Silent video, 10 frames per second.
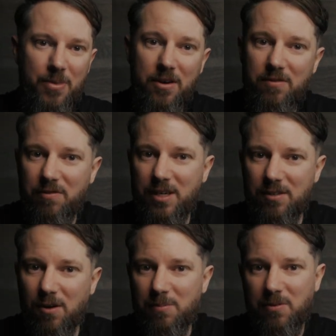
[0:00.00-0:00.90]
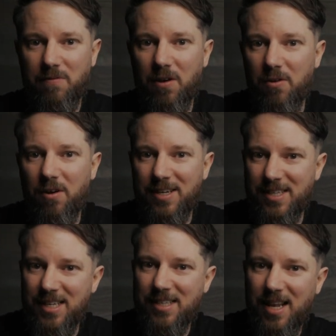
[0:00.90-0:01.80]
Those 3 stops of low
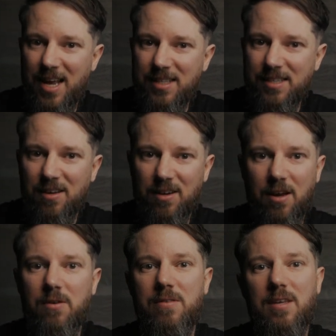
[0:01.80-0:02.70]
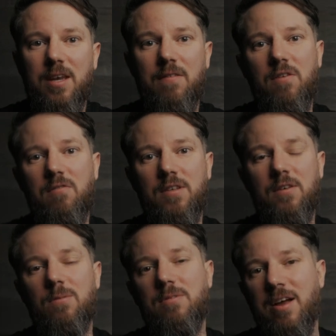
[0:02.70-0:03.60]
light in this lens are going to give you
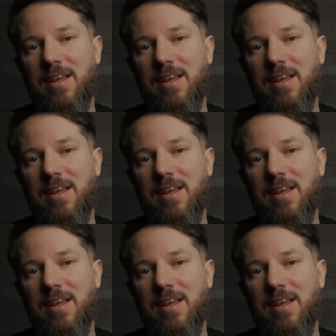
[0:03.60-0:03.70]
results